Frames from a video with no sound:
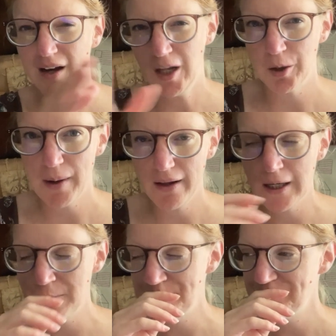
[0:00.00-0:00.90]
color
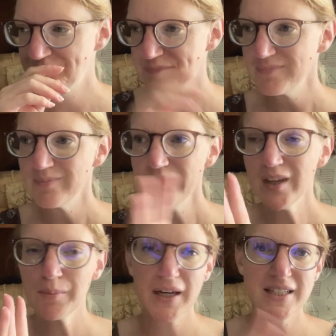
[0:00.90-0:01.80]
palette,
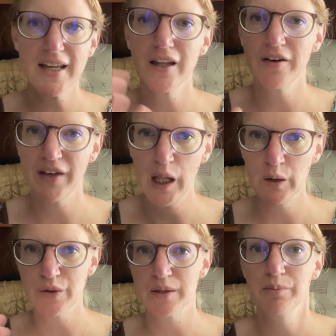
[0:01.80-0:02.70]
because I love
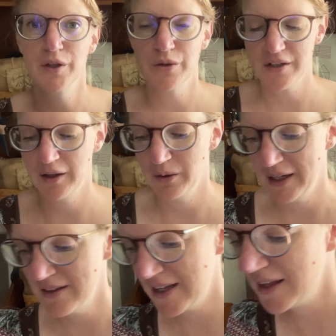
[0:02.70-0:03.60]
yellows and blues and
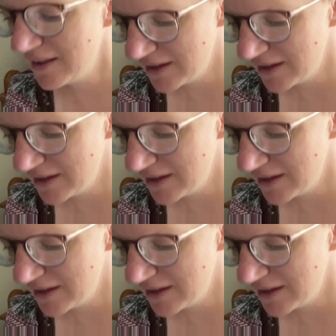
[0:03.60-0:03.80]
greens. I think